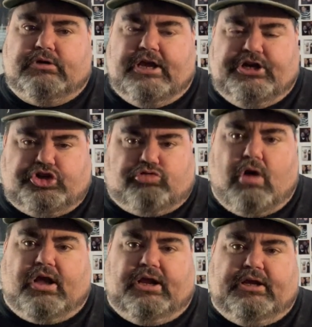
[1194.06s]
is
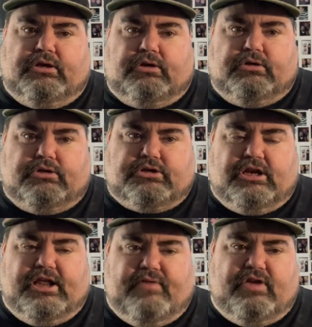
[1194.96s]
struggling to
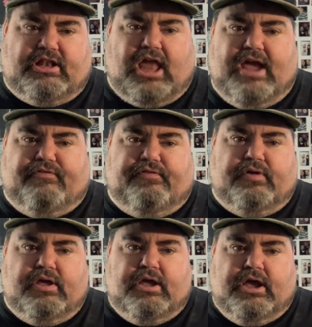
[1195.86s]
live his life
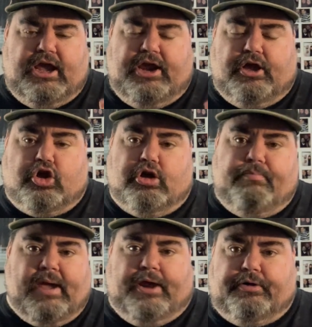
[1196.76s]
in a good
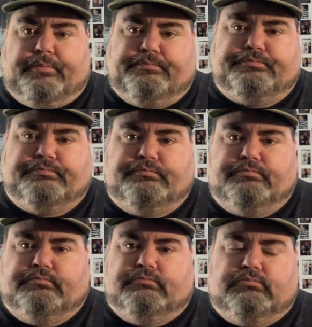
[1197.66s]
manner.
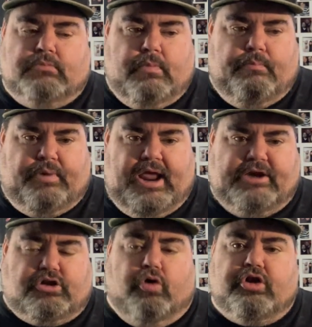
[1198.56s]
But
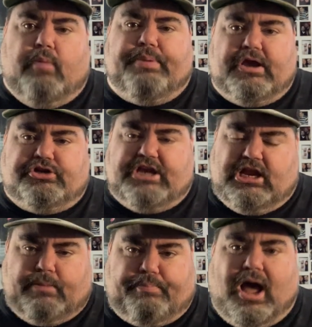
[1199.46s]
Antonio Pierce
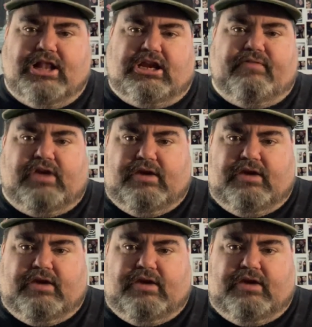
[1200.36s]
is a positive